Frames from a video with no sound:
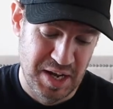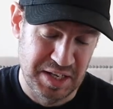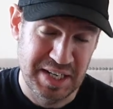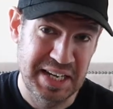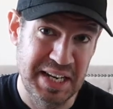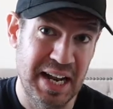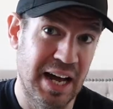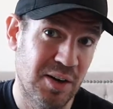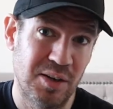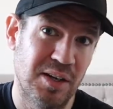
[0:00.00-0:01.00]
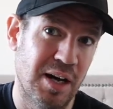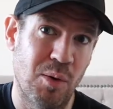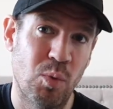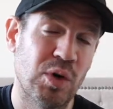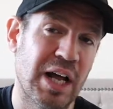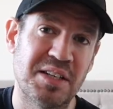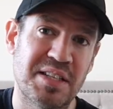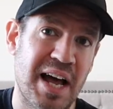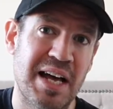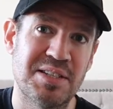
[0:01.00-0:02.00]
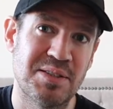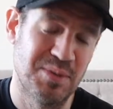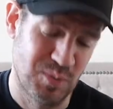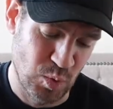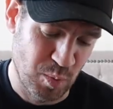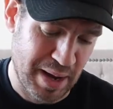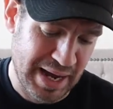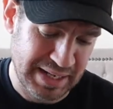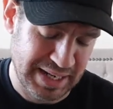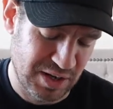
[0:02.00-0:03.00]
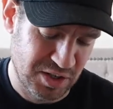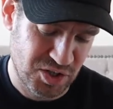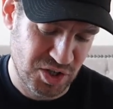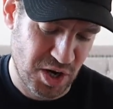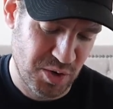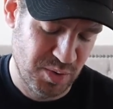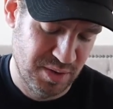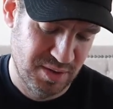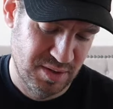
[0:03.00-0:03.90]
I'll take it now, I'll walk downstairs, walk back, and I'll show